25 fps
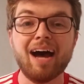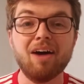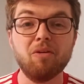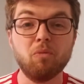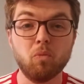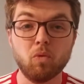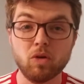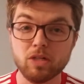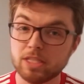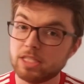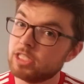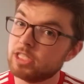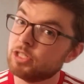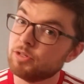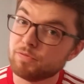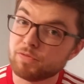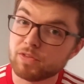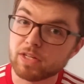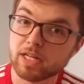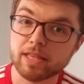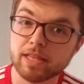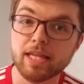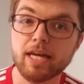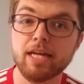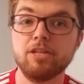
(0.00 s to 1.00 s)
once you've
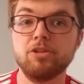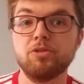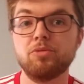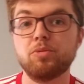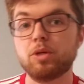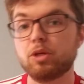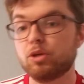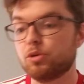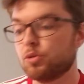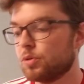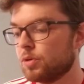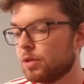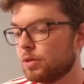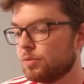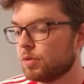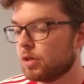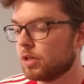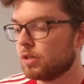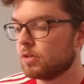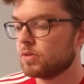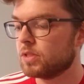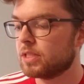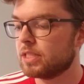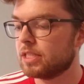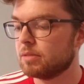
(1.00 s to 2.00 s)
done that, you're recruiting one of
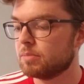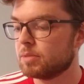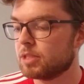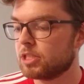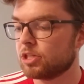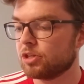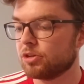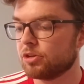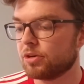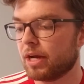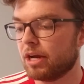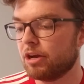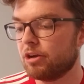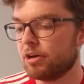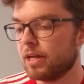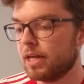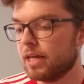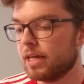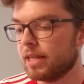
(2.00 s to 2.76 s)
those teams to your area.